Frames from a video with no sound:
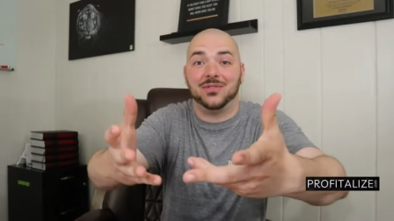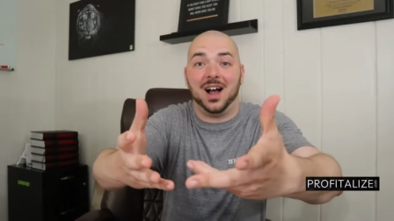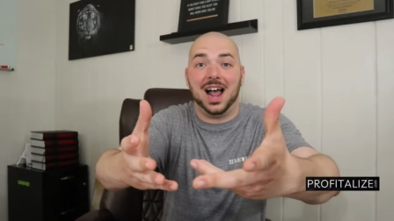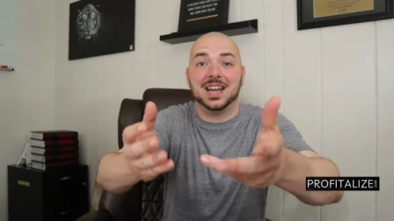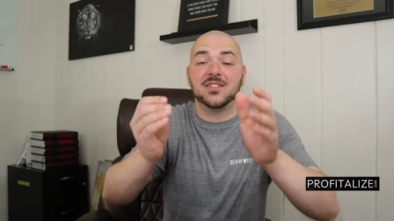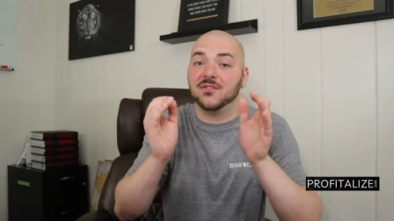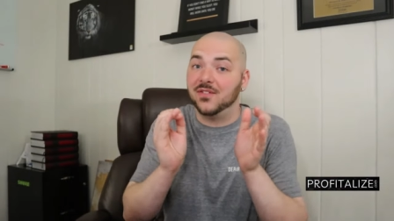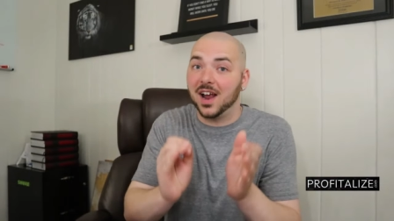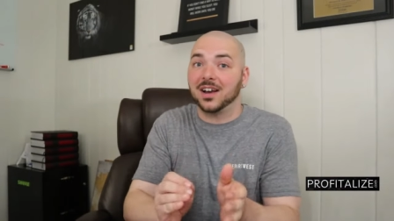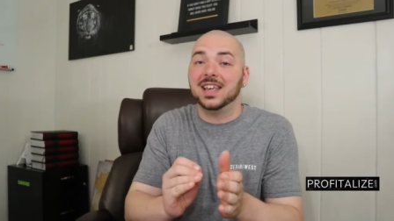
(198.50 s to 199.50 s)
find
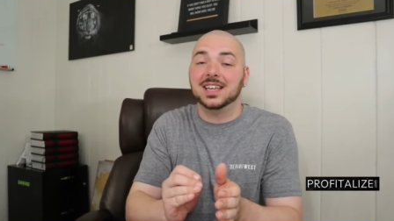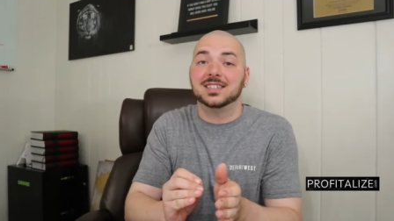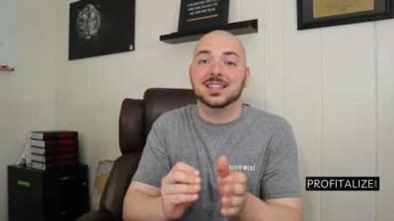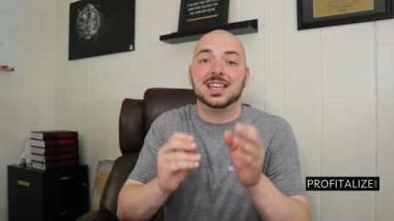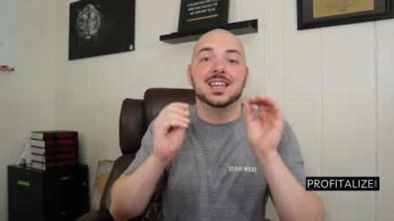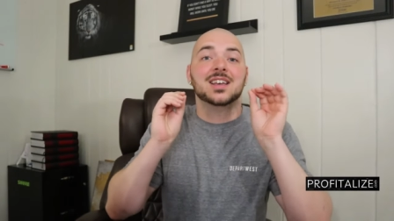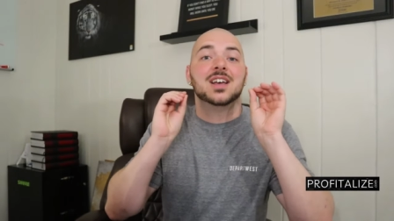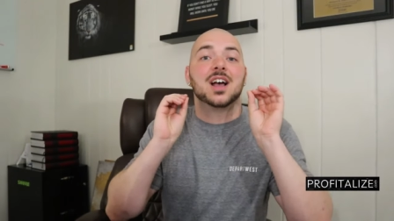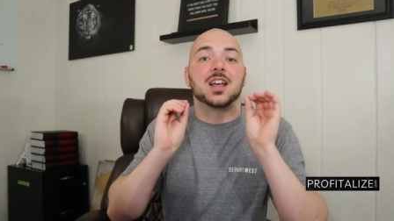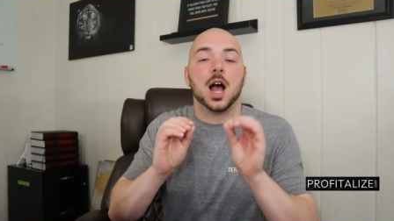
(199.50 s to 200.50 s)
very easily
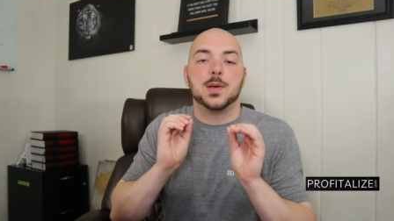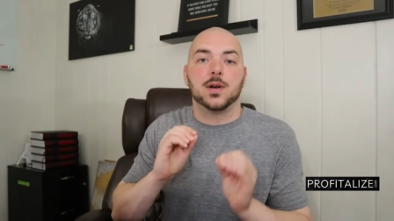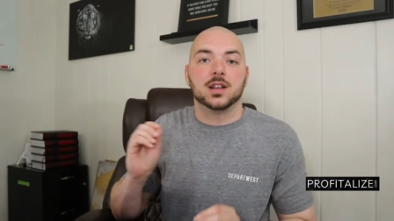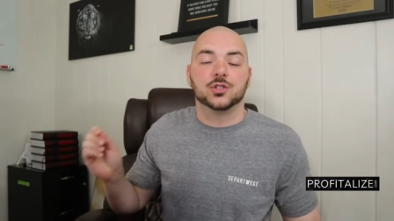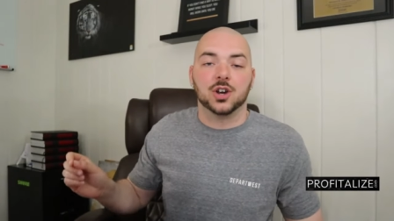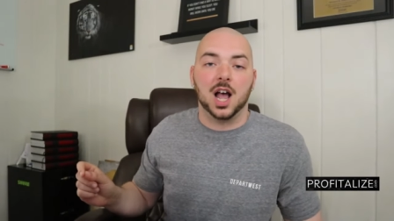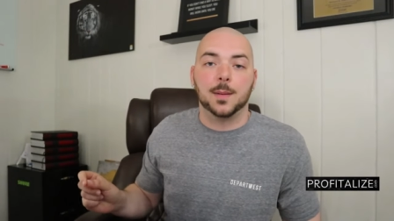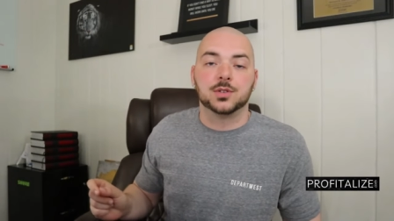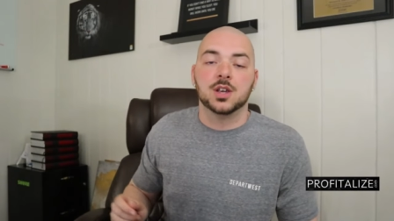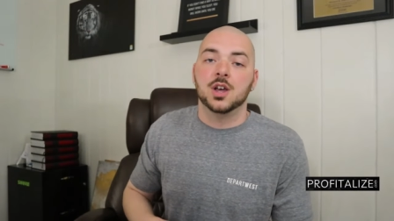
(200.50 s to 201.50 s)
copywriting
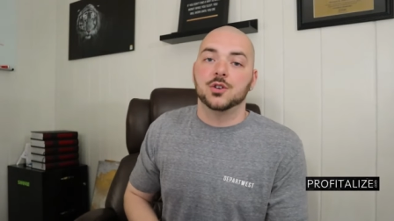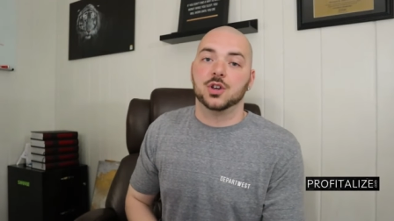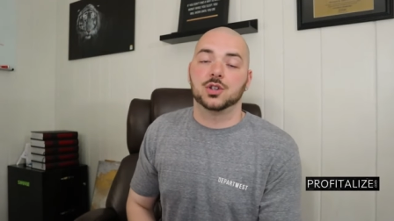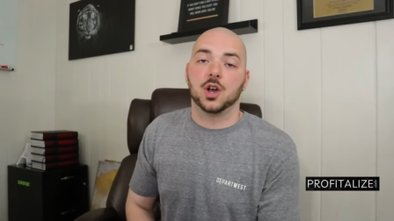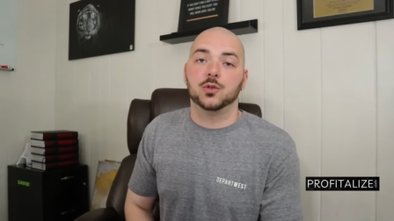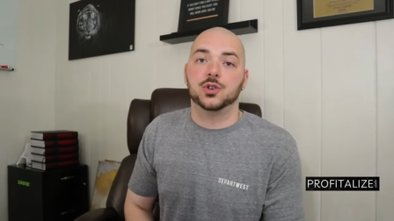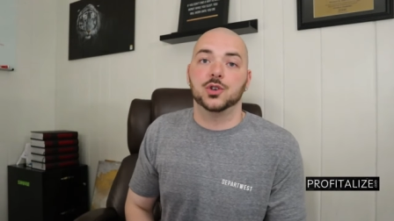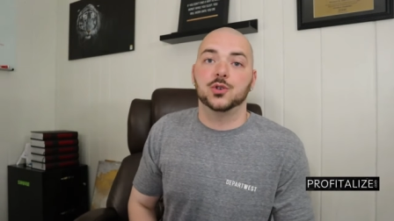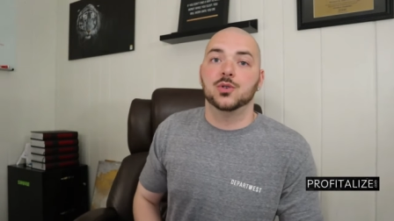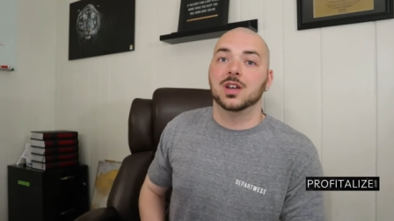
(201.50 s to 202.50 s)
jobs, just go
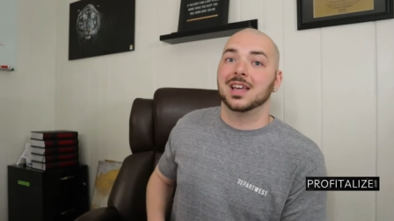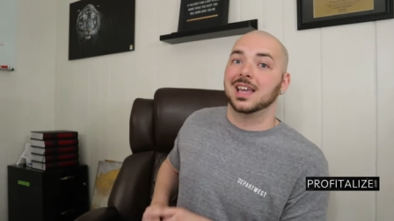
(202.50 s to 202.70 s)
to